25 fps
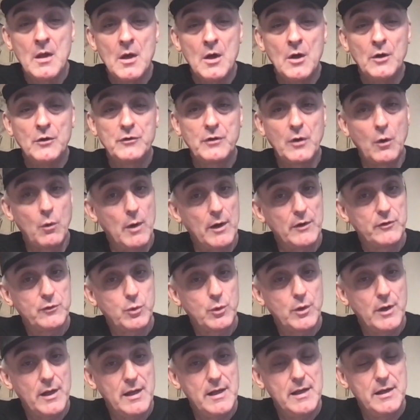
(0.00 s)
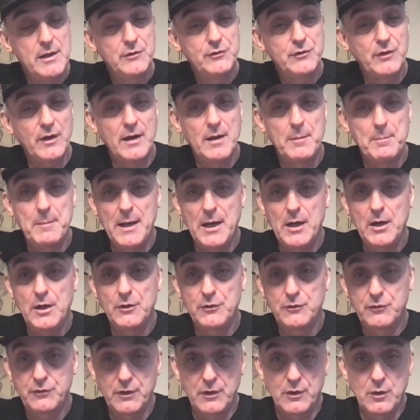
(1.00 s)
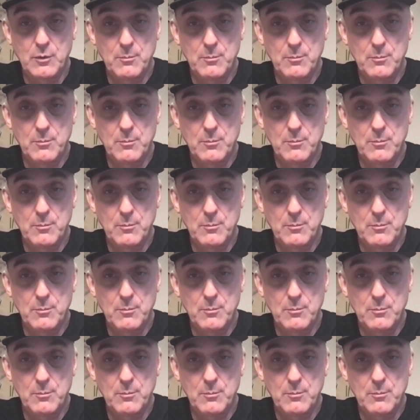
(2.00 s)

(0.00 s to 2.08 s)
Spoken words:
so Westward is an American single